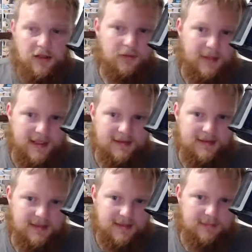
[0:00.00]
pack is
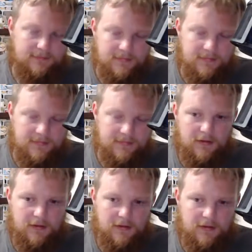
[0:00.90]
like, I don't
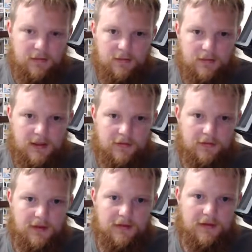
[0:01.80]
know, whatever
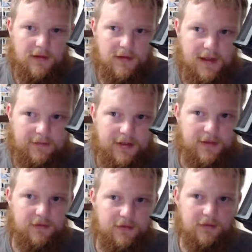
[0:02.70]
it is,
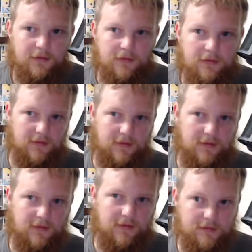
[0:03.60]
1,100 credits. So you get an
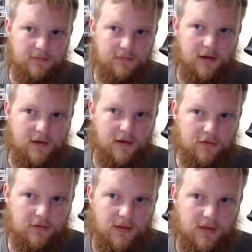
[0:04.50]
extra 100
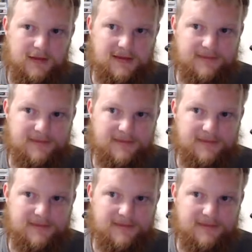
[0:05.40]
credits.